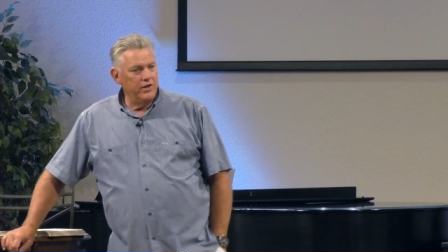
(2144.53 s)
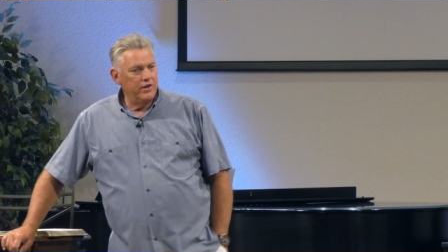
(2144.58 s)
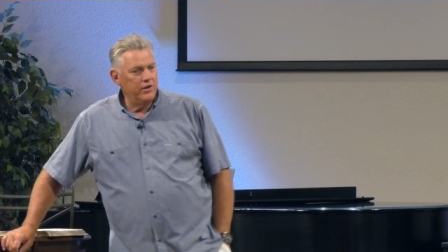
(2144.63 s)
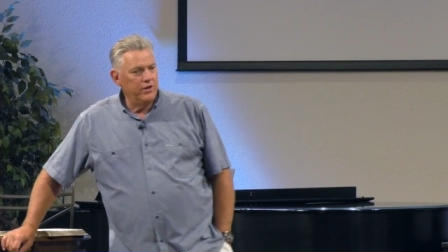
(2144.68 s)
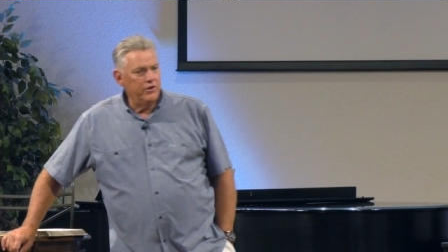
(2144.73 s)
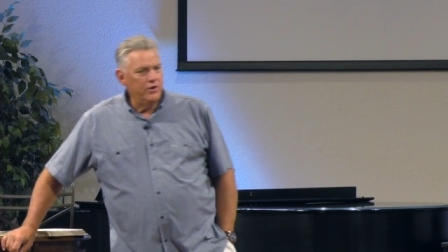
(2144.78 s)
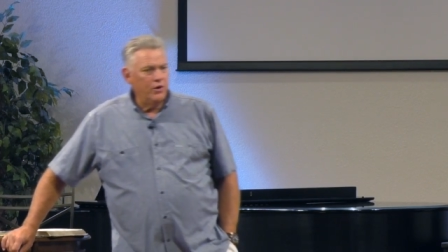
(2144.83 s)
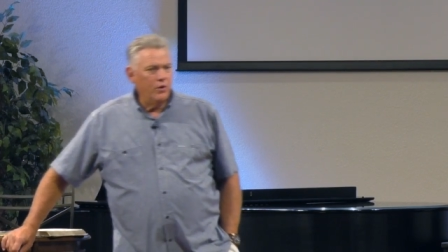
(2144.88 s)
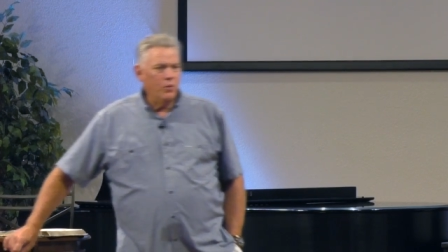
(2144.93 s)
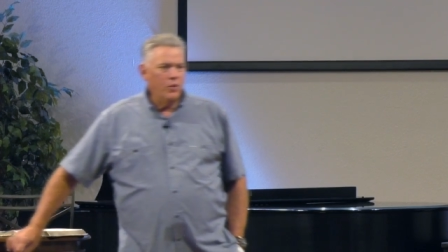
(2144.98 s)

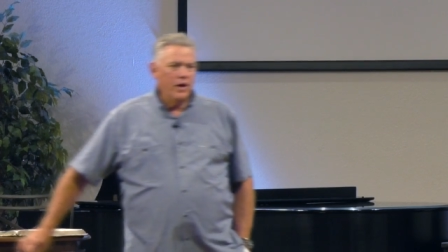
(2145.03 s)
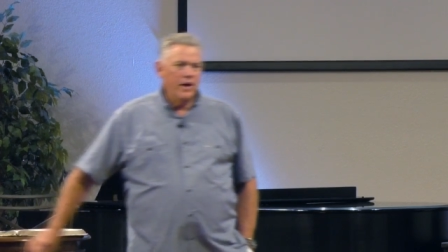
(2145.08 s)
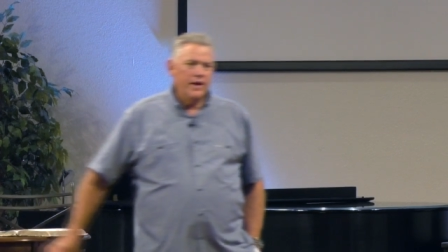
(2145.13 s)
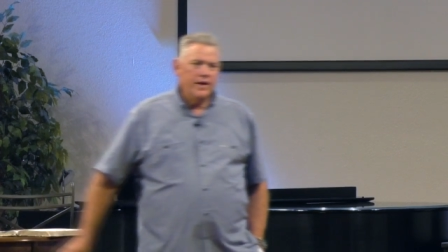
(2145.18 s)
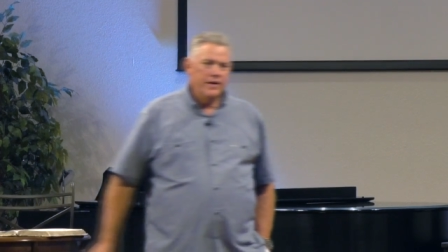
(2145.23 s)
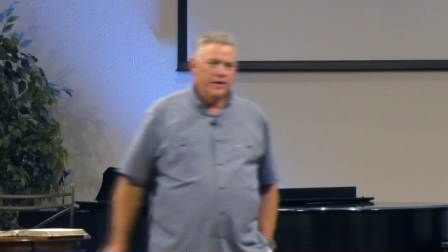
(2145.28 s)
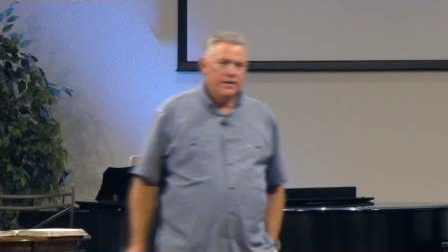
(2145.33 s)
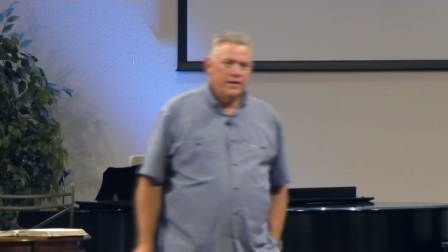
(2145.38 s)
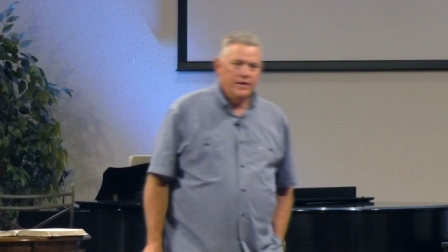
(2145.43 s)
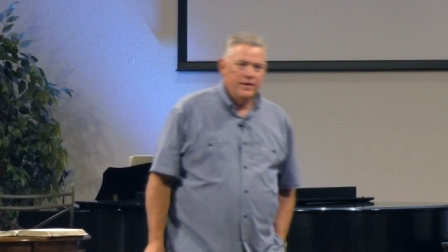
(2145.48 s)
You know
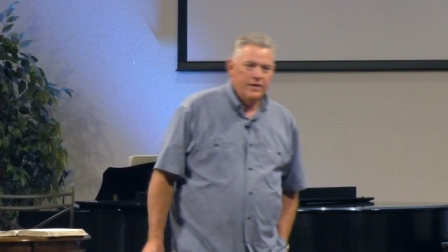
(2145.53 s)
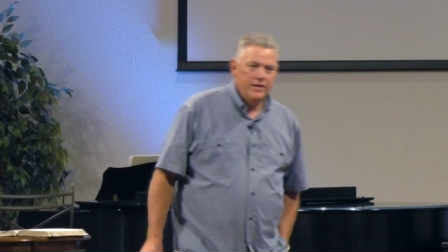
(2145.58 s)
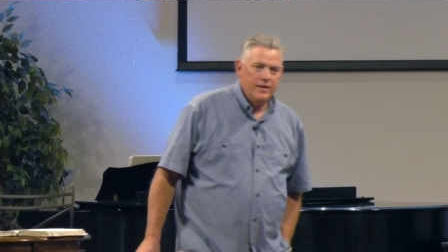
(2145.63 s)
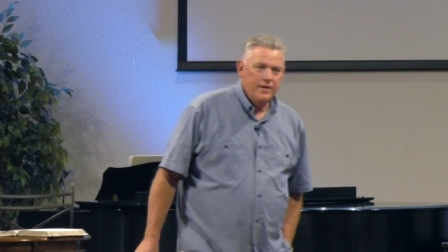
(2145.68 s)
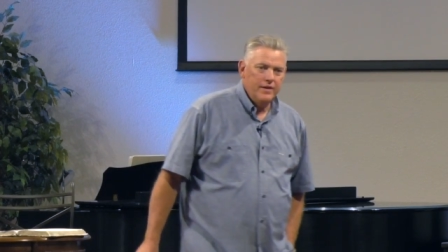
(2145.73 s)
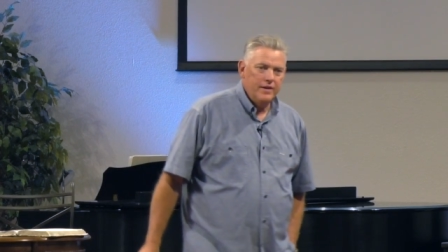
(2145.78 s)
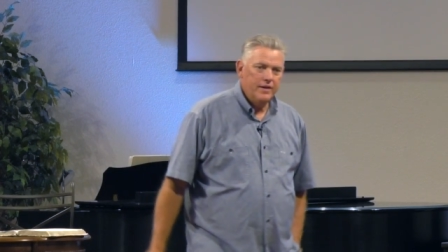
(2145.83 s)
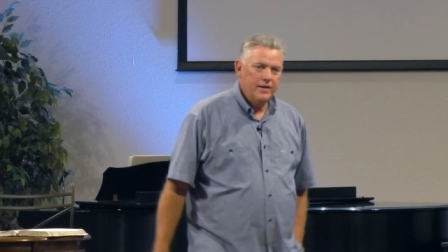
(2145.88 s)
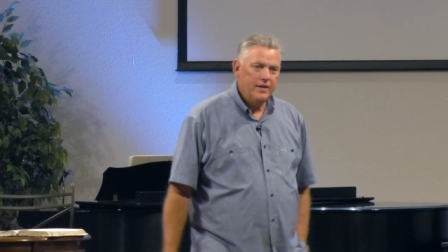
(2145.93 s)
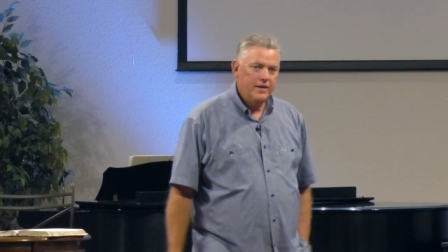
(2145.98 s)
what?
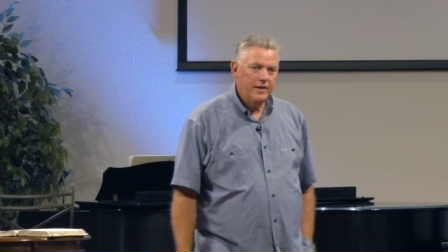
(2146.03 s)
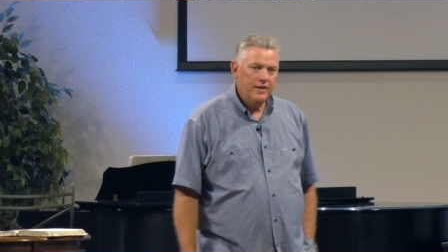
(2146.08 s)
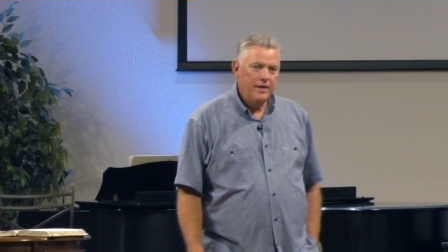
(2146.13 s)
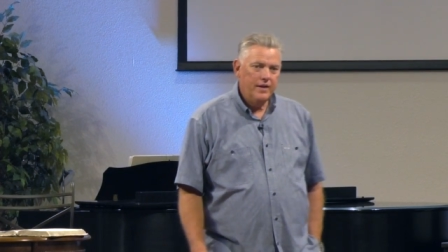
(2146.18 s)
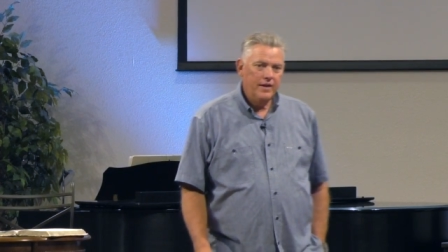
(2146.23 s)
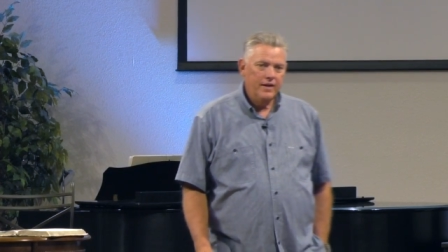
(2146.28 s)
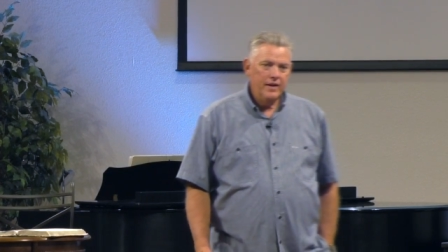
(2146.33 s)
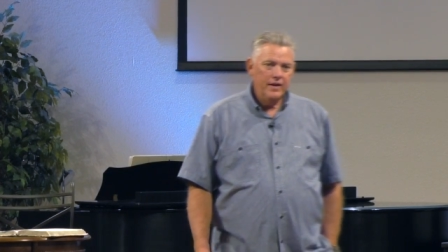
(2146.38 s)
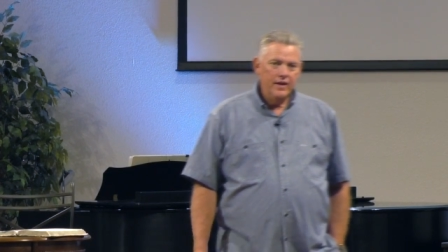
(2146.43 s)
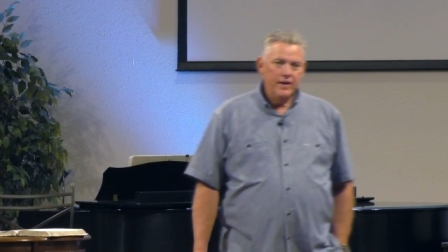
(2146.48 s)

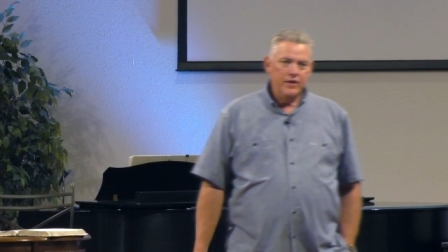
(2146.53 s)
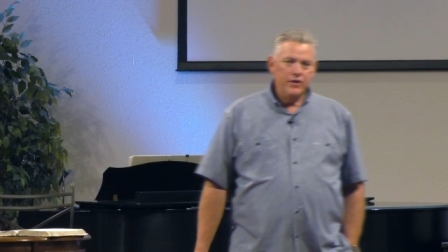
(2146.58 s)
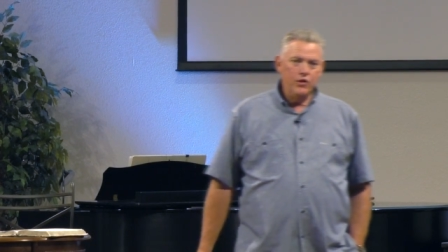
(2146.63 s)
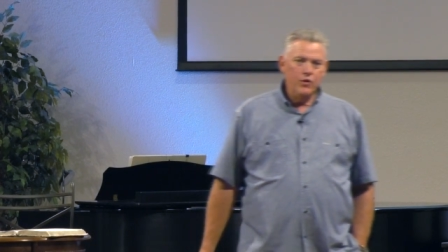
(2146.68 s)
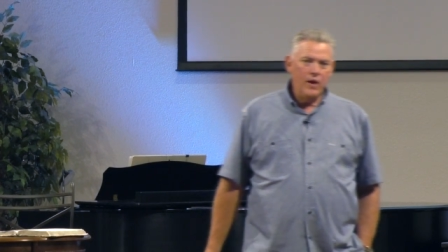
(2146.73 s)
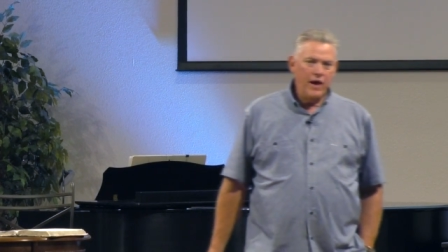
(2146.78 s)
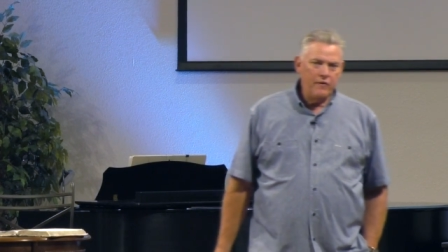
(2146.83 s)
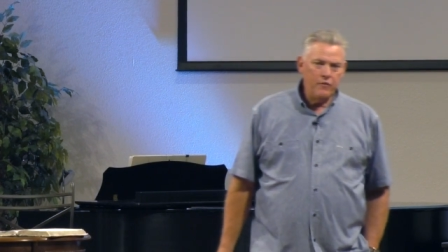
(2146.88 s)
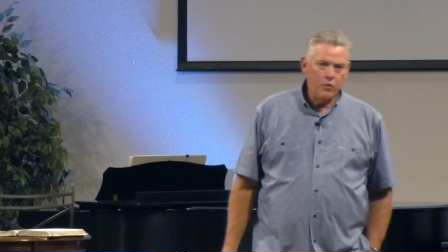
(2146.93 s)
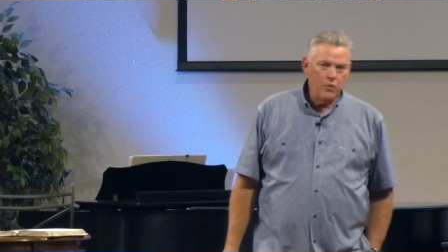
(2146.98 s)

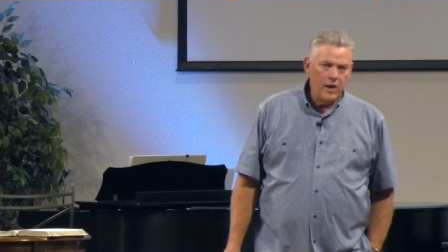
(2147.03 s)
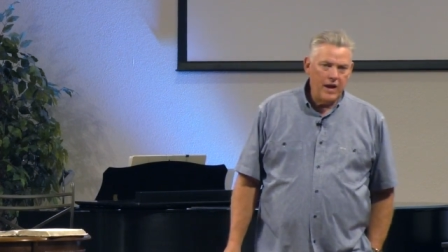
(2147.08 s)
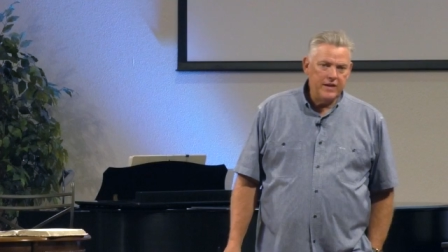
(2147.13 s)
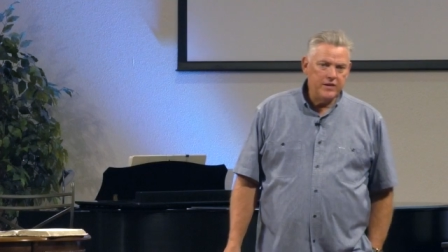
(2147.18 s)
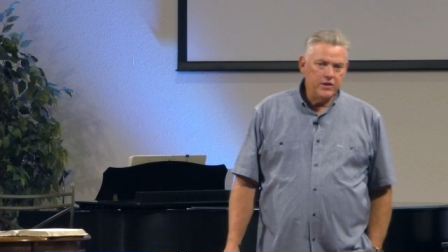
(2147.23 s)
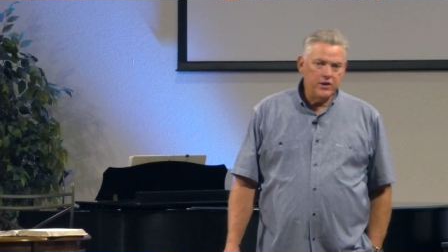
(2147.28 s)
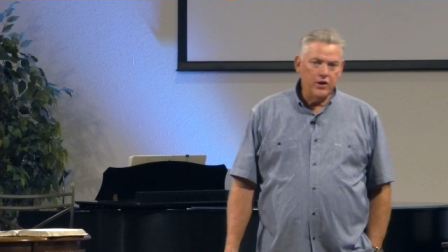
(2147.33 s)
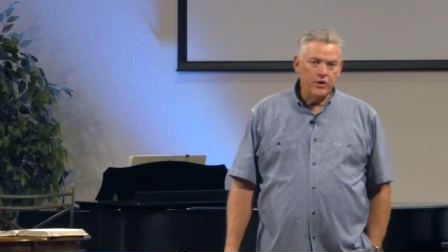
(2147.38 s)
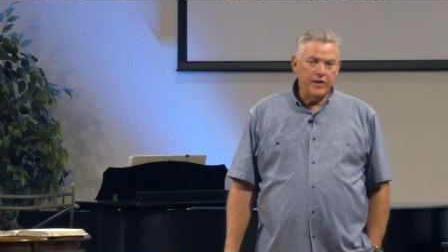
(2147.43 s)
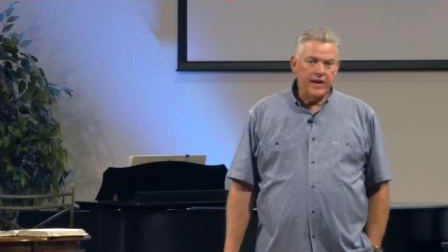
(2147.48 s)
You have a
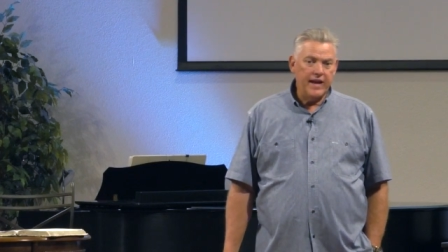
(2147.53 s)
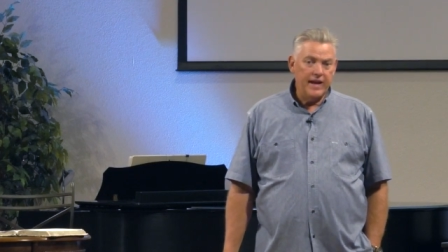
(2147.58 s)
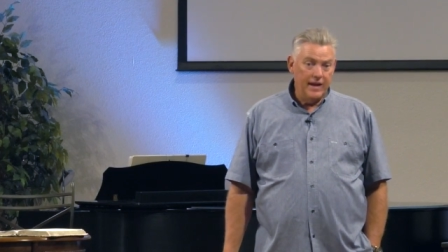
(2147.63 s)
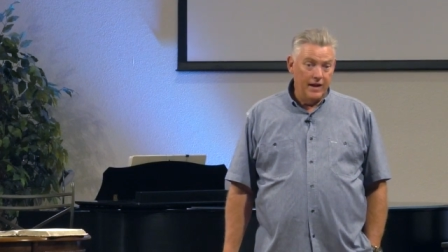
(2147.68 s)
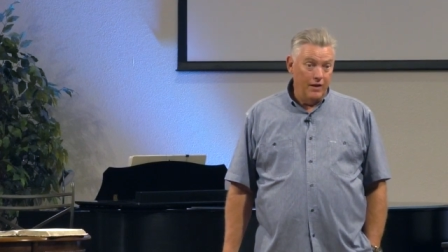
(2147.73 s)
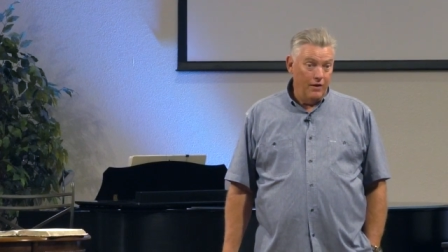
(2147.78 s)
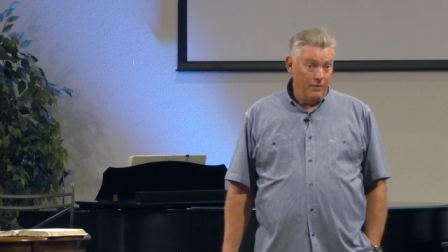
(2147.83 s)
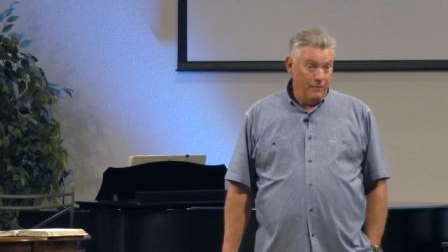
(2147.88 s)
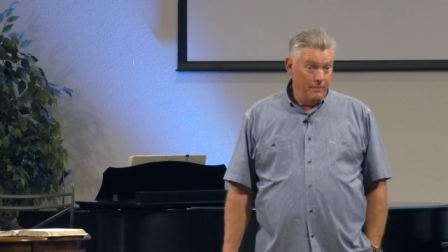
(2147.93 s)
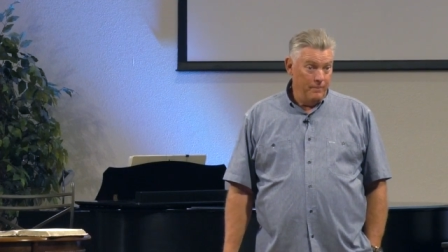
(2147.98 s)
right to go to
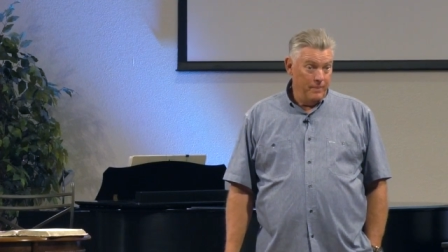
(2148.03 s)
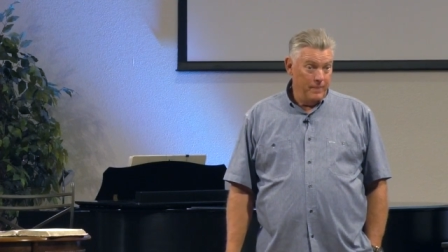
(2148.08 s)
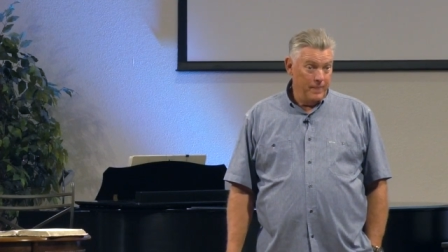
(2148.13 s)
hell.